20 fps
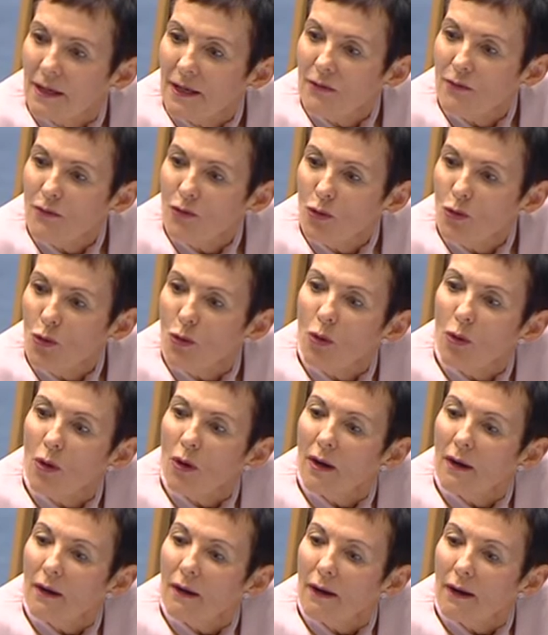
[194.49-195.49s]
If
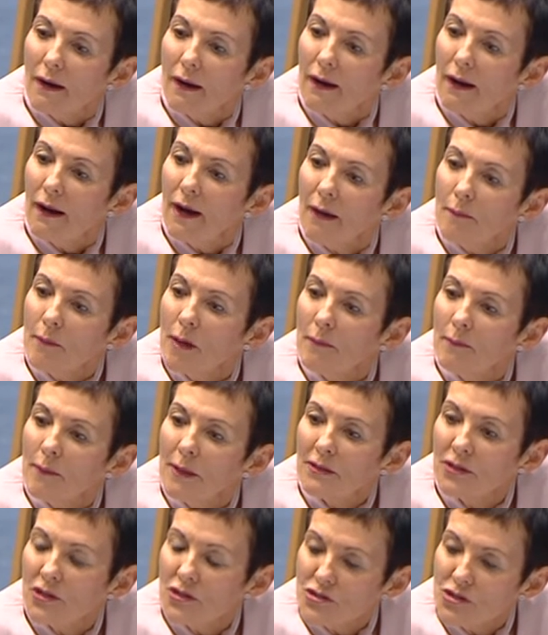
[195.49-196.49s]
you're a
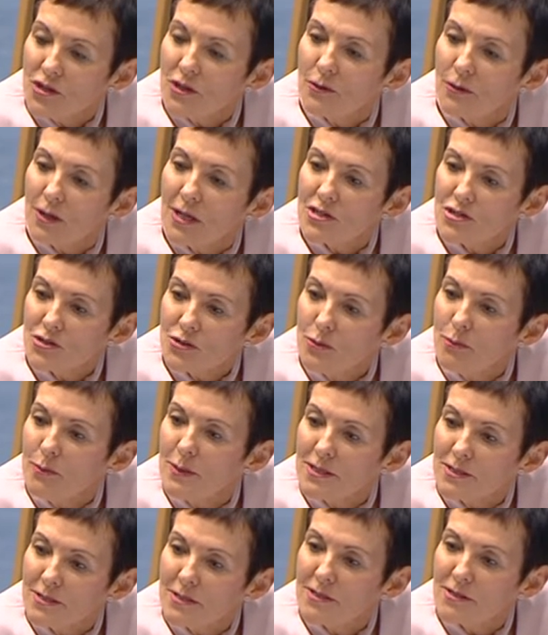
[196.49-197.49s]
multi-generational
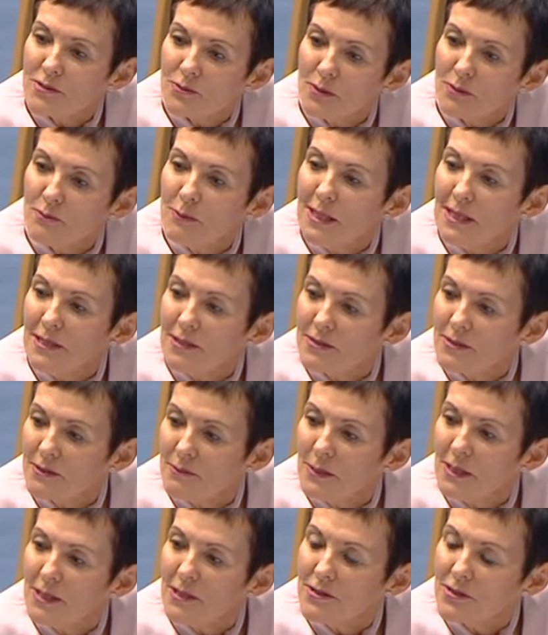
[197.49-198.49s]
business with millions
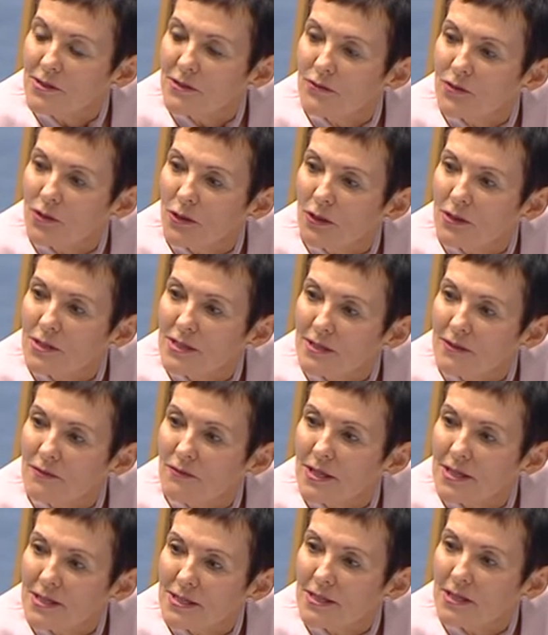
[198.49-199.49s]
and millions of dollars
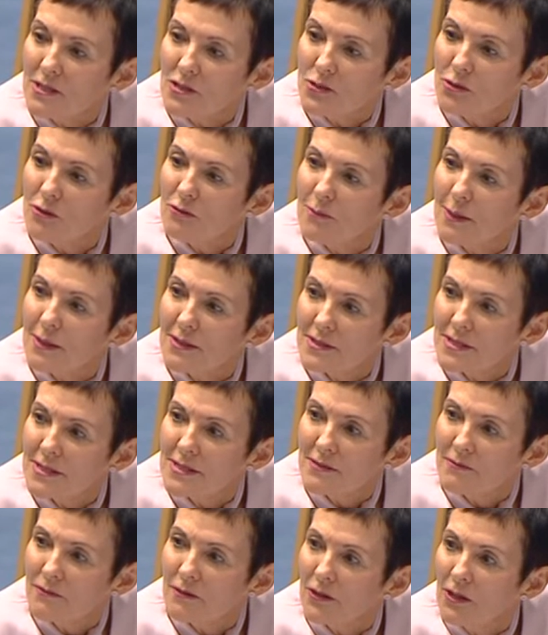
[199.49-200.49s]
investing, 12 months
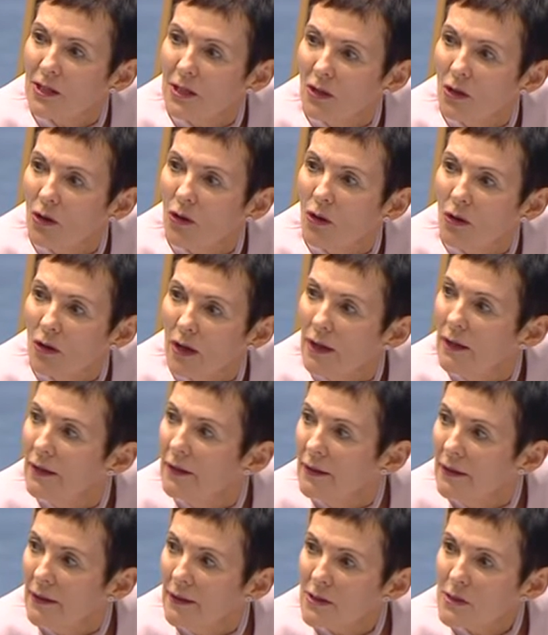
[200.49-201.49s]
isn't very long,
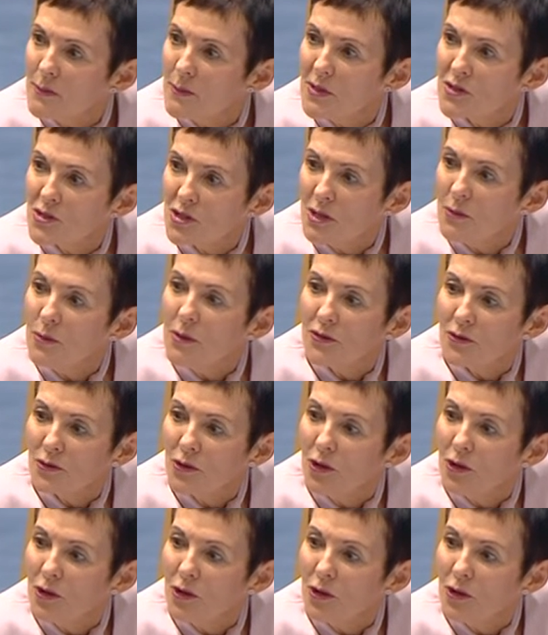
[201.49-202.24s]
especially with